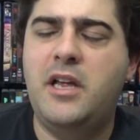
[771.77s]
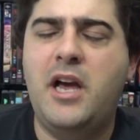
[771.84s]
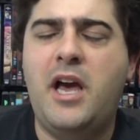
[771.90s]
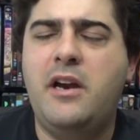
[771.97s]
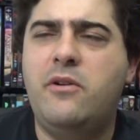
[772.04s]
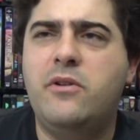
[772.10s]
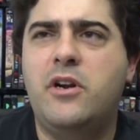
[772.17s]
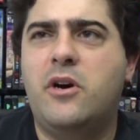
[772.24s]
I
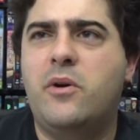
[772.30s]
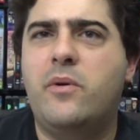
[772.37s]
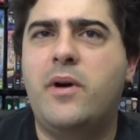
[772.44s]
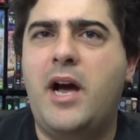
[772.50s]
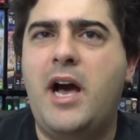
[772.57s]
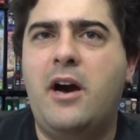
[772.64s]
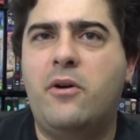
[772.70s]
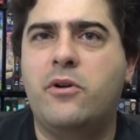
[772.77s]
don't know
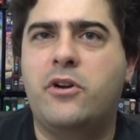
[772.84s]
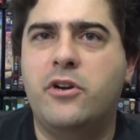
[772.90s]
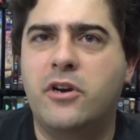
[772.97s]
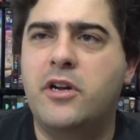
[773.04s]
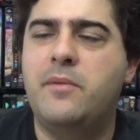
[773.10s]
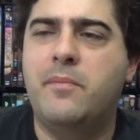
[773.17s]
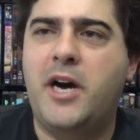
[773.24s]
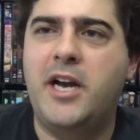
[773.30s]
how
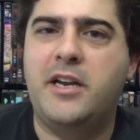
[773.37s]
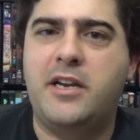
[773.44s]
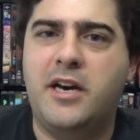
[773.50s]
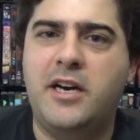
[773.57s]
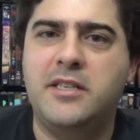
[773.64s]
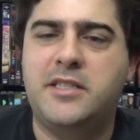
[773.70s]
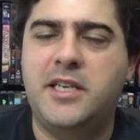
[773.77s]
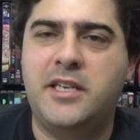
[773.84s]
good my
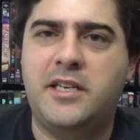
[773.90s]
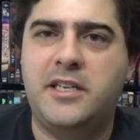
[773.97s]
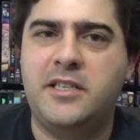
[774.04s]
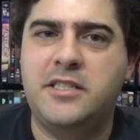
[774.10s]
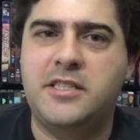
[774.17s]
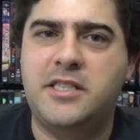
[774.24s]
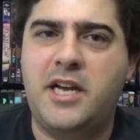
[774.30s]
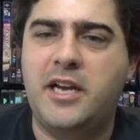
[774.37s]
content
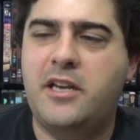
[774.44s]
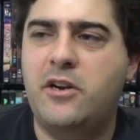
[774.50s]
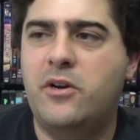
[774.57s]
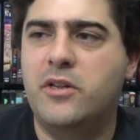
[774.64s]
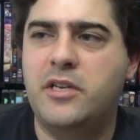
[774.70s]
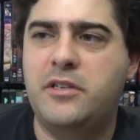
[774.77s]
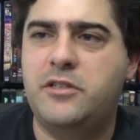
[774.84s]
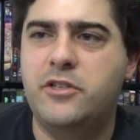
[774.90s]
is. I can
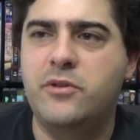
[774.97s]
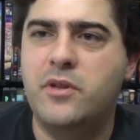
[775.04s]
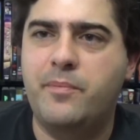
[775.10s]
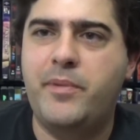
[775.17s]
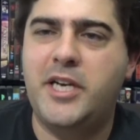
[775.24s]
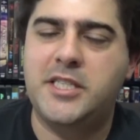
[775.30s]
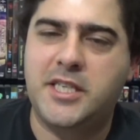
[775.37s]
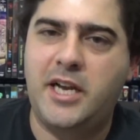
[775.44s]
only do the
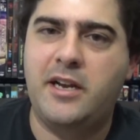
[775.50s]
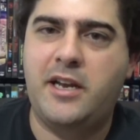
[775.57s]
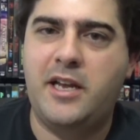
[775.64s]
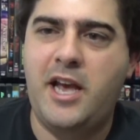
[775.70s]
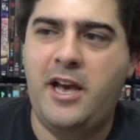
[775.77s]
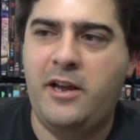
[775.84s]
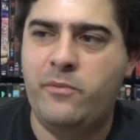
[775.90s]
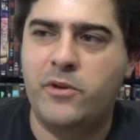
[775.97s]
best I
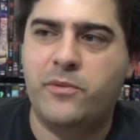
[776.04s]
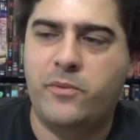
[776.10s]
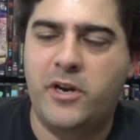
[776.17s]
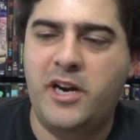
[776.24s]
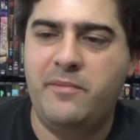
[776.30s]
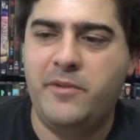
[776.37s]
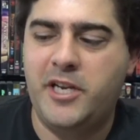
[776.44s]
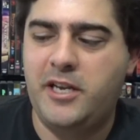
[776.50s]
can with what
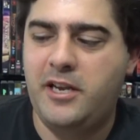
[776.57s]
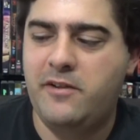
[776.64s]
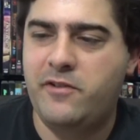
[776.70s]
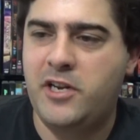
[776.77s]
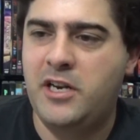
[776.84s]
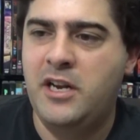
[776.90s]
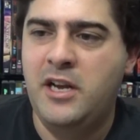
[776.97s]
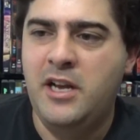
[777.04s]
I'm
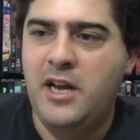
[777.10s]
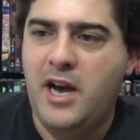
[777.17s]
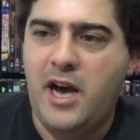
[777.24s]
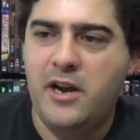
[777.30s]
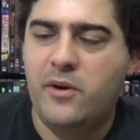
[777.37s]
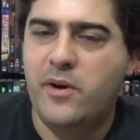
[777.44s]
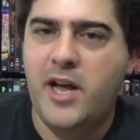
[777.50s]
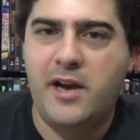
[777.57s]
given. I
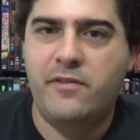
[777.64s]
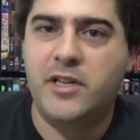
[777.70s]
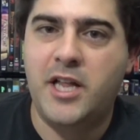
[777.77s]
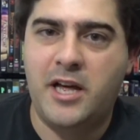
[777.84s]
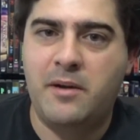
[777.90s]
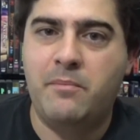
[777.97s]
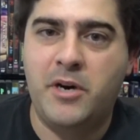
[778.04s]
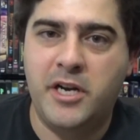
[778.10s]
don't have a
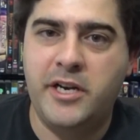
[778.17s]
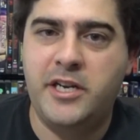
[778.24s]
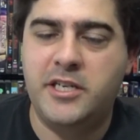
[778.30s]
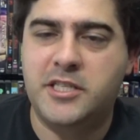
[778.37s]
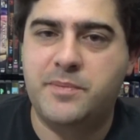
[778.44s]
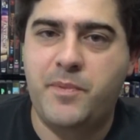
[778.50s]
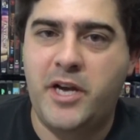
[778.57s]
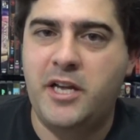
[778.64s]
lot of money to
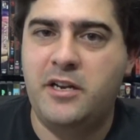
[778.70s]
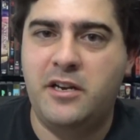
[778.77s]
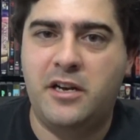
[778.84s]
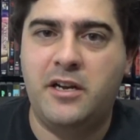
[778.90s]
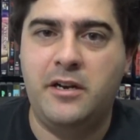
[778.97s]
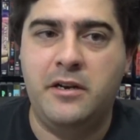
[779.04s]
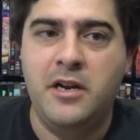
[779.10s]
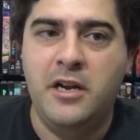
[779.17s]
spend
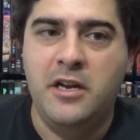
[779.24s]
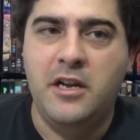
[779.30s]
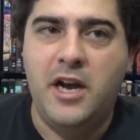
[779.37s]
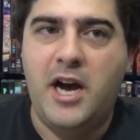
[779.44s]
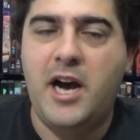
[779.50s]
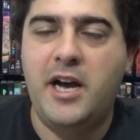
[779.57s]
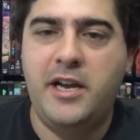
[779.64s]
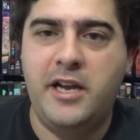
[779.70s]
on
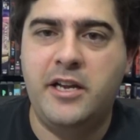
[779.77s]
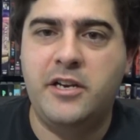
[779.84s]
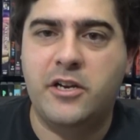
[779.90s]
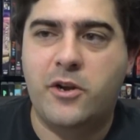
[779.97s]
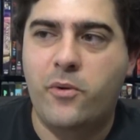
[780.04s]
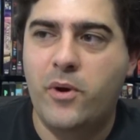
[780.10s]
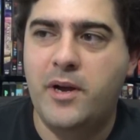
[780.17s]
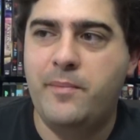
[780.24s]
high-end
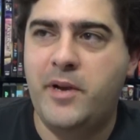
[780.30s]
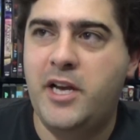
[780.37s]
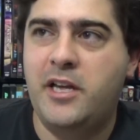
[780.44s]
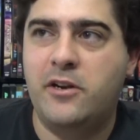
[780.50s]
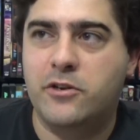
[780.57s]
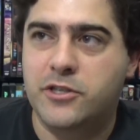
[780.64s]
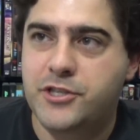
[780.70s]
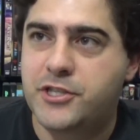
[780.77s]

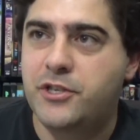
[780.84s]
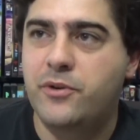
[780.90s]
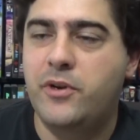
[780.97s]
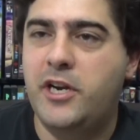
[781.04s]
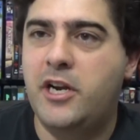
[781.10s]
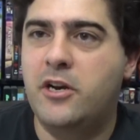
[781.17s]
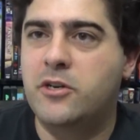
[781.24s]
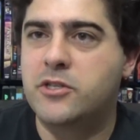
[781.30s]
equipment or
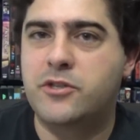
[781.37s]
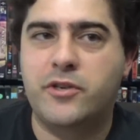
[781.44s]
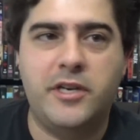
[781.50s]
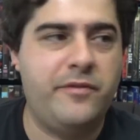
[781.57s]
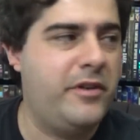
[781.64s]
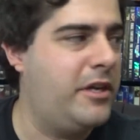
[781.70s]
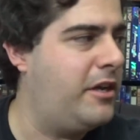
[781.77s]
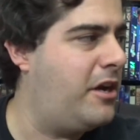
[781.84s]
studios, or
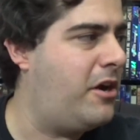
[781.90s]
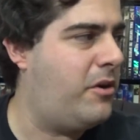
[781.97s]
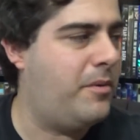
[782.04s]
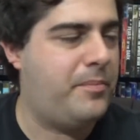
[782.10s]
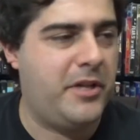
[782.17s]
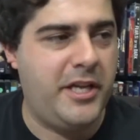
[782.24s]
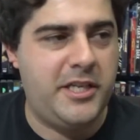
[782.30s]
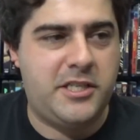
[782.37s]
even a
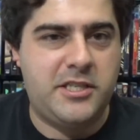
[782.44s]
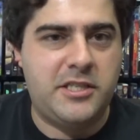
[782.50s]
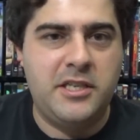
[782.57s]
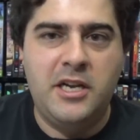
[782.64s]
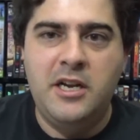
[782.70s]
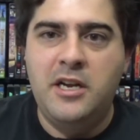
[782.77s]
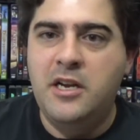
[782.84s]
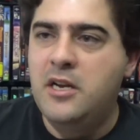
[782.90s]
place
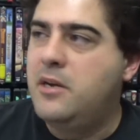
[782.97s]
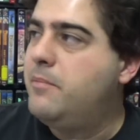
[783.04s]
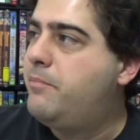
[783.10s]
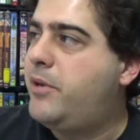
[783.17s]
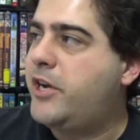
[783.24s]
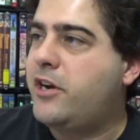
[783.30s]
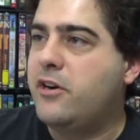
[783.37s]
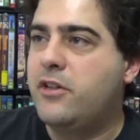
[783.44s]

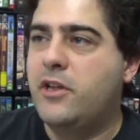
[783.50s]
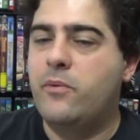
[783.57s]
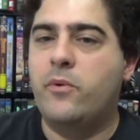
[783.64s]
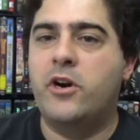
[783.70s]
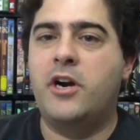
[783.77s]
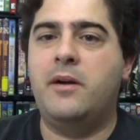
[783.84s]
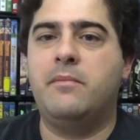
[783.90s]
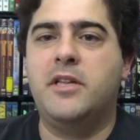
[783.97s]
bigger than
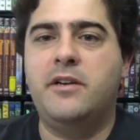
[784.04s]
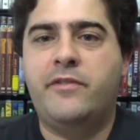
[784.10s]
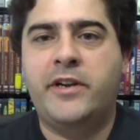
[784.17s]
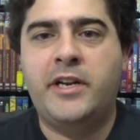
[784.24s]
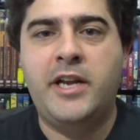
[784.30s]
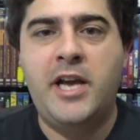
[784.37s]
where I'm living